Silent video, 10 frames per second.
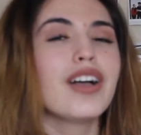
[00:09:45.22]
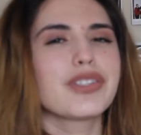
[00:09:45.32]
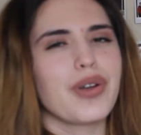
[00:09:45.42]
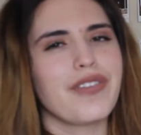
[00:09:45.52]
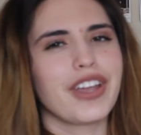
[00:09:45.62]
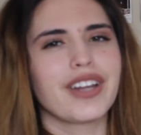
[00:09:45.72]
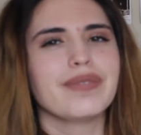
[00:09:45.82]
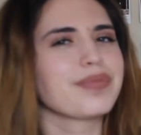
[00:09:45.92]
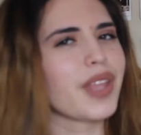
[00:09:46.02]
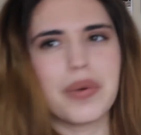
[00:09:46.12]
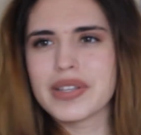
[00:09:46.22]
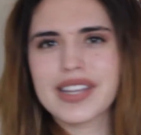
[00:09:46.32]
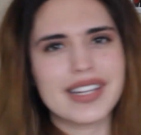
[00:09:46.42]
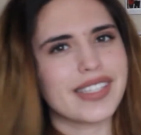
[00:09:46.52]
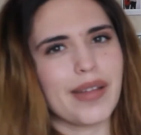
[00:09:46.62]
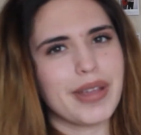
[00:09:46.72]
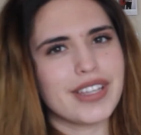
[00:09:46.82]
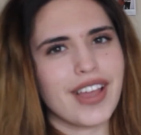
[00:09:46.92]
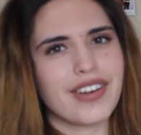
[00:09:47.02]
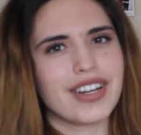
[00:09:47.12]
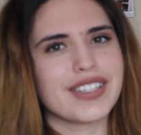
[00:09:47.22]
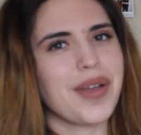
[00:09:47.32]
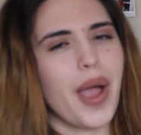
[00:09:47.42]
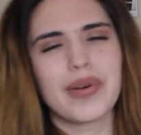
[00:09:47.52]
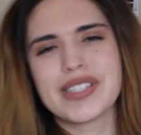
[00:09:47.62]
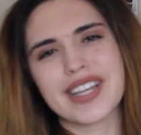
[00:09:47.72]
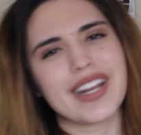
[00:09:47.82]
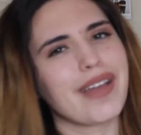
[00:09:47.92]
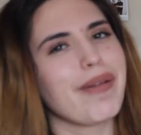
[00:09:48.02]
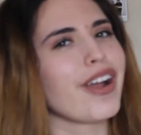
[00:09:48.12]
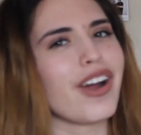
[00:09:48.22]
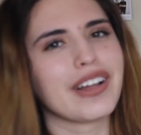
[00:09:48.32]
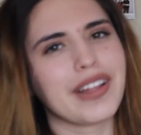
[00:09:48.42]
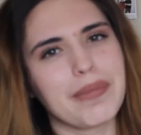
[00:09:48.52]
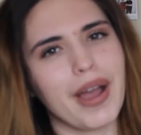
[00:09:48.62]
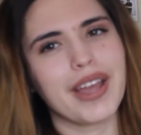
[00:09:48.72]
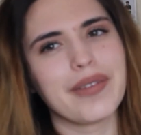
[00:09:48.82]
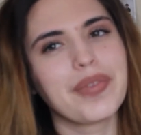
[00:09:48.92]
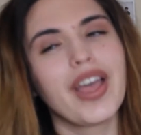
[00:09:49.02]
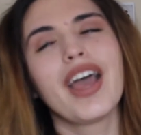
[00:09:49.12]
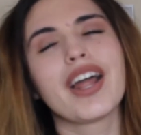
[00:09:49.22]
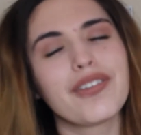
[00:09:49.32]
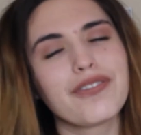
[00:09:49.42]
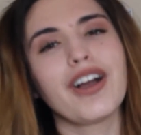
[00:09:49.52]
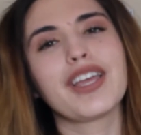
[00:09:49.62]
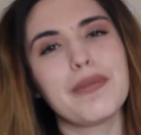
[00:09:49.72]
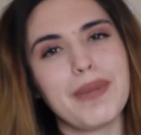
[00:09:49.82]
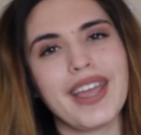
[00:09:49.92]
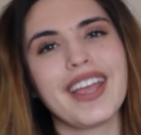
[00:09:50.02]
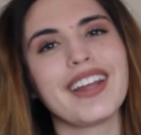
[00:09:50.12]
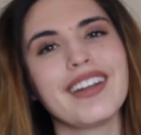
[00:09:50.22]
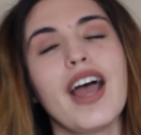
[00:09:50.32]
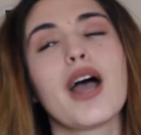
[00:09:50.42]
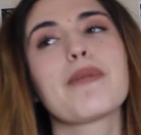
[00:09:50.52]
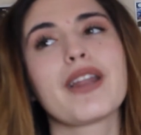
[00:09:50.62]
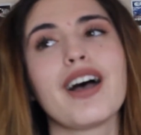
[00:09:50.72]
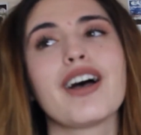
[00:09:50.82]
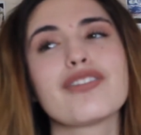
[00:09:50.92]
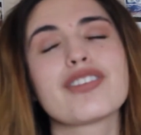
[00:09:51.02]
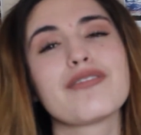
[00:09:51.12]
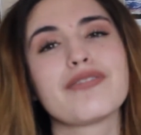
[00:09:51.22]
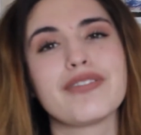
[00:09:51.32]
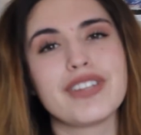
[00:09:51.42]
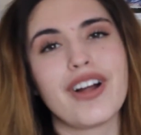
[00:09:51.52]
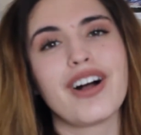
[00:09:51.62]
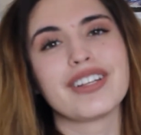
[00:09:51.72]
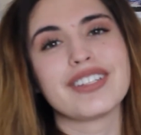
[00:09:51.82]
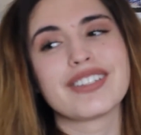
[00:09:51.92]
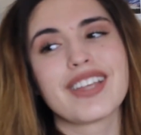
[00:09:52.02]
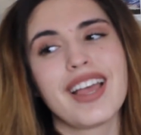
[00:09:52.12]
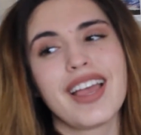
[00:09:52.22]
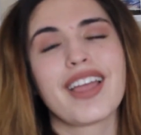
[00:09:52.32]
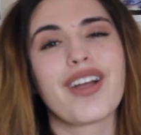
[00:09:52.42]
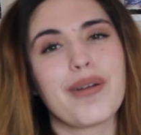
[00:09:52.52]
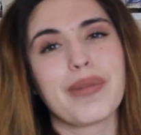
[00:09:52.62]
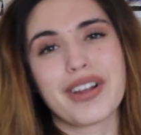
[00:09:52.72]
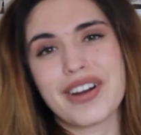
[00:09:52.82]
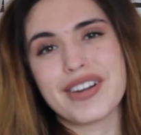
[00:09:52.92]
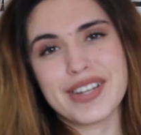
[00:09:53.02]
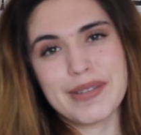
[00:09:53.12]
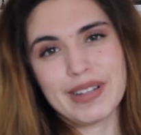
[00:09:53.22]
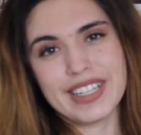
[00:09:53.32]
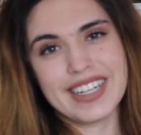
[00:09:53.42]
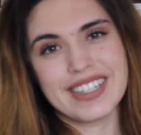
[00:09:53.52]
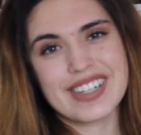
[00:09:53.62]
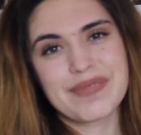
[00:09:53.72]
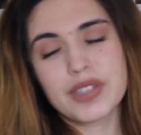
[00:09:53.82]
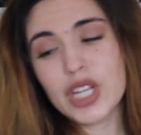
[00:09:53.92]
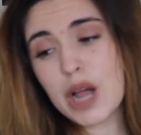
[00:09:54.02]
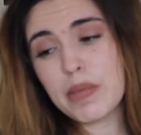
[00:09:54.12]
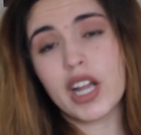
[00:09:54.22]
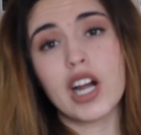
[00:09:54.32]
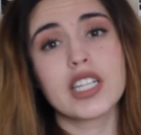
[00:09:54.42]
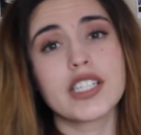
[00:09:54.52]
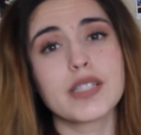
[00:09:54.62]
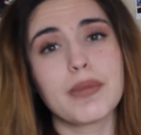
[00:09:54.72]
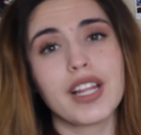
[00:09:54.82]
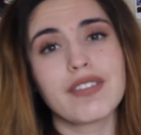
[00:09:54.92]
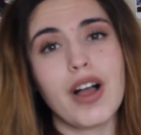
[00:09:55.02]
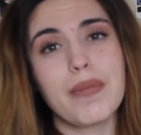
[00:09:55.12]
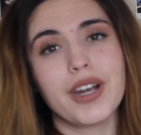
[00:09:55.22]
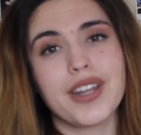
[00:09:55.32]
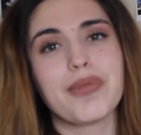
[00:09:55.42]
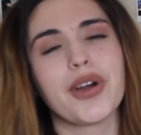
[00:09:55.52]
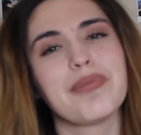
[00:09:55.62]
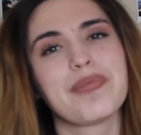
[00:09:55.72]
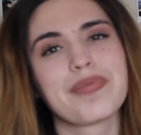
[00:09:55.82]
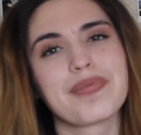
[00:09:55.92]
So I figured he wasn't gonna send me his address. I wasn't gonna get my car cleaned by him. And I paid $150 and got my car deep cleaned. So now my car doesn't smell like vomit anymore.